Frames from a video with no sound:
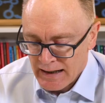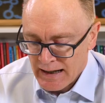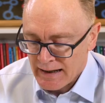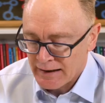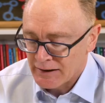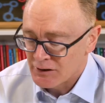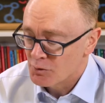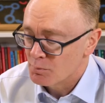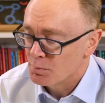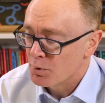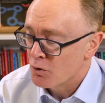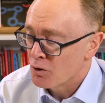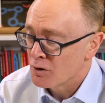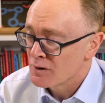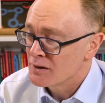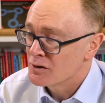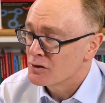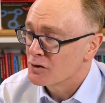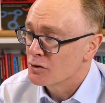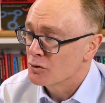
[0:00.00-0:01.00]
And it's
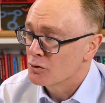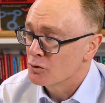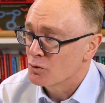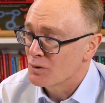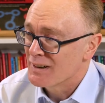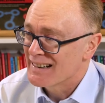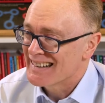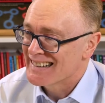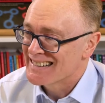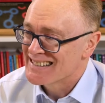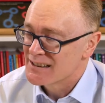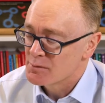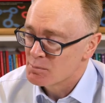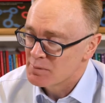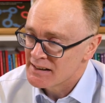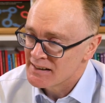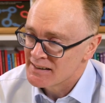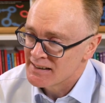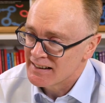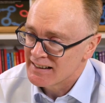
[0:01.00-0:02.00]
important to
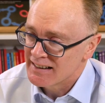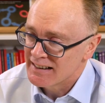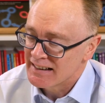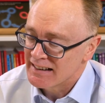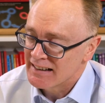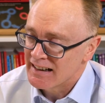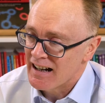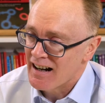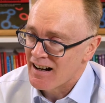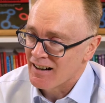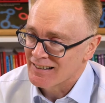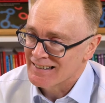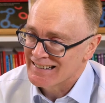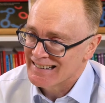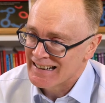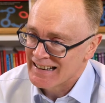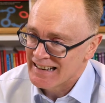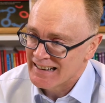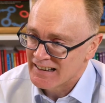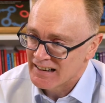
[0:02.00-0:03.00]
explicitly
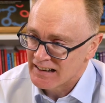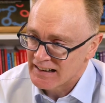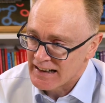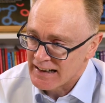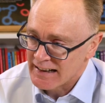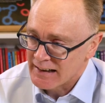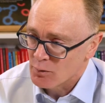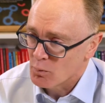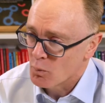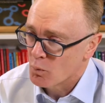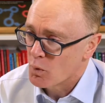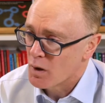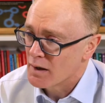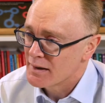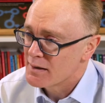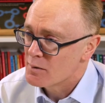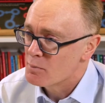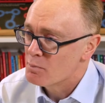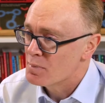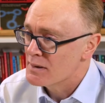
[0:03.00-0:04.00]
articulate
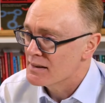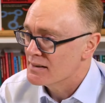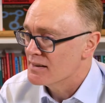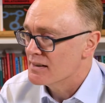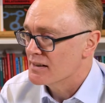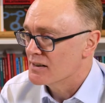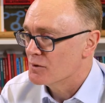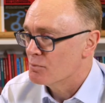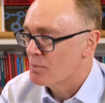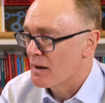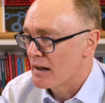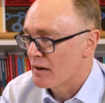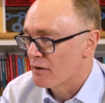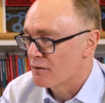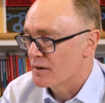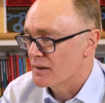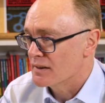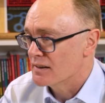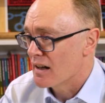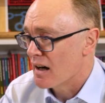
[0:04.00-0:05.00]
what the business
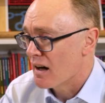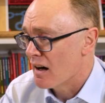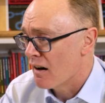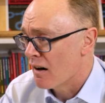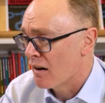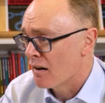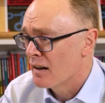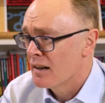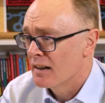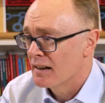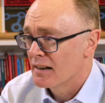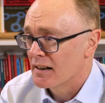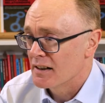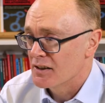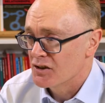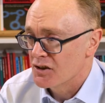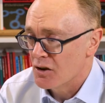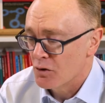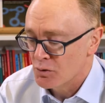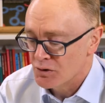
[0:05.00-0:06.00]
benefits are
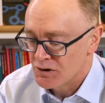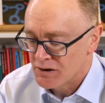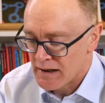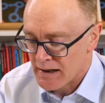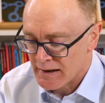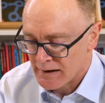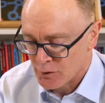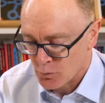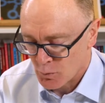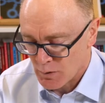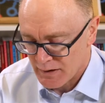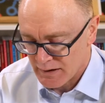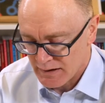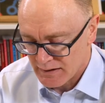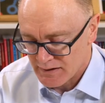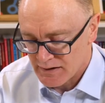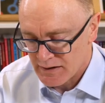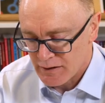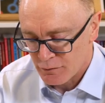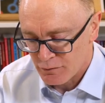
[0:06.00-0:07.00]
associated with
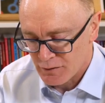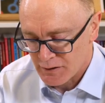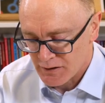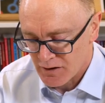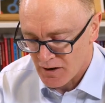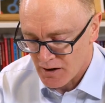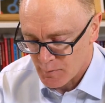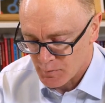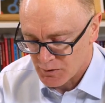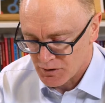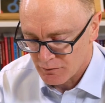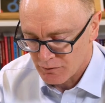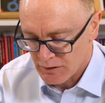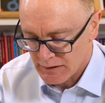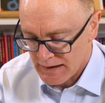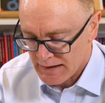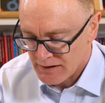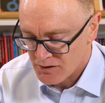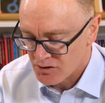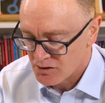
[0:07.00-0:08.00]
these different types of
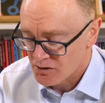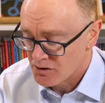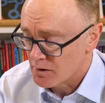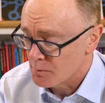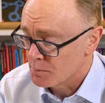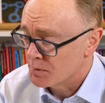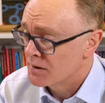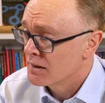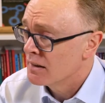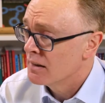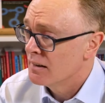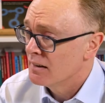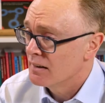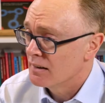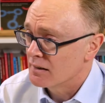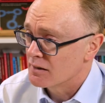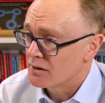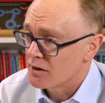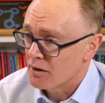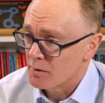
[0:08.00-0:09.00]
relationships
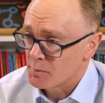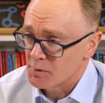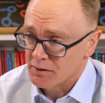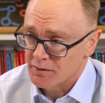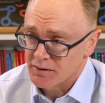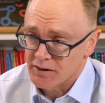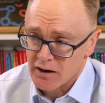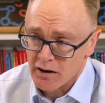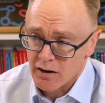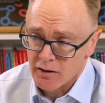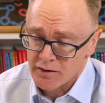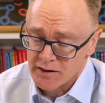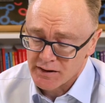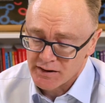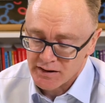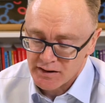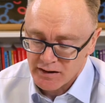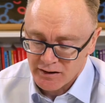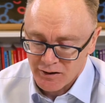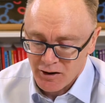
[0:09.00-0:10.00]
in terms of
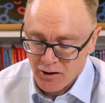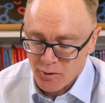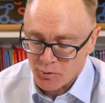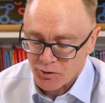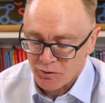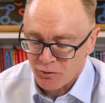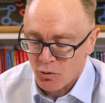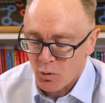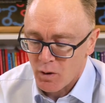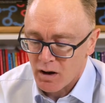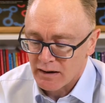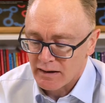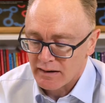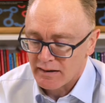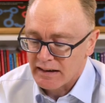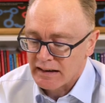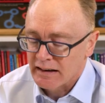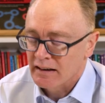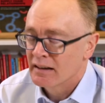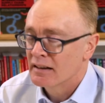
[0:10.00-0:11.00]
service, in terms of
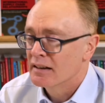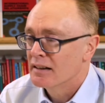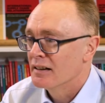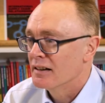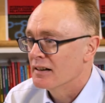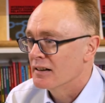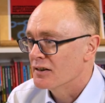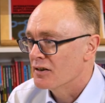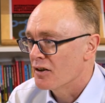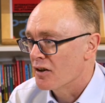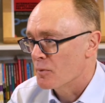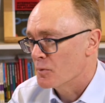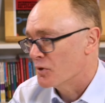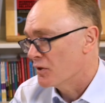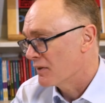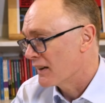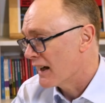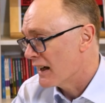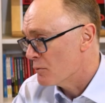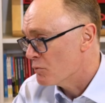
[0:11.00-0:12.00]
quality, in terms
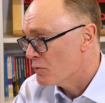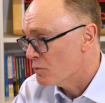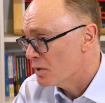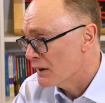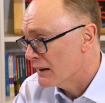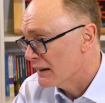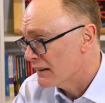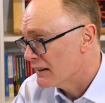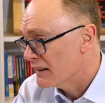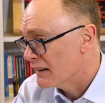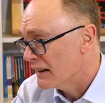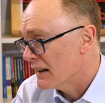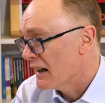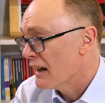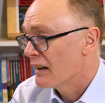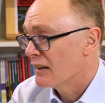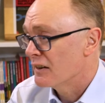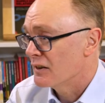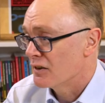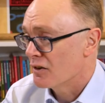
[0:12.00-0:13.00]
of capability,
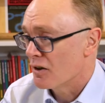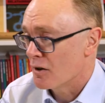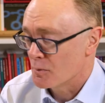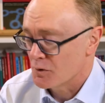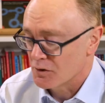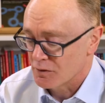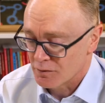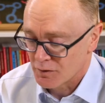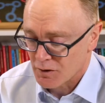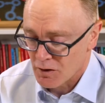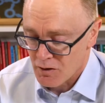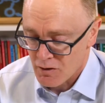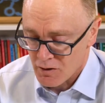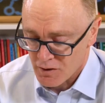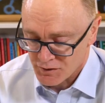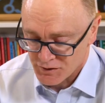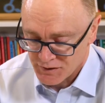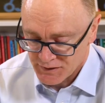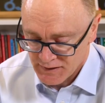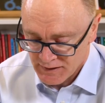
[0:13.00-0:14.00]
and in terms of
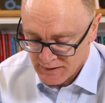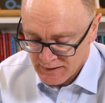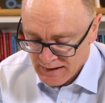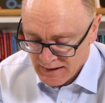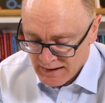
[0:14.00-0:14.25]
cost.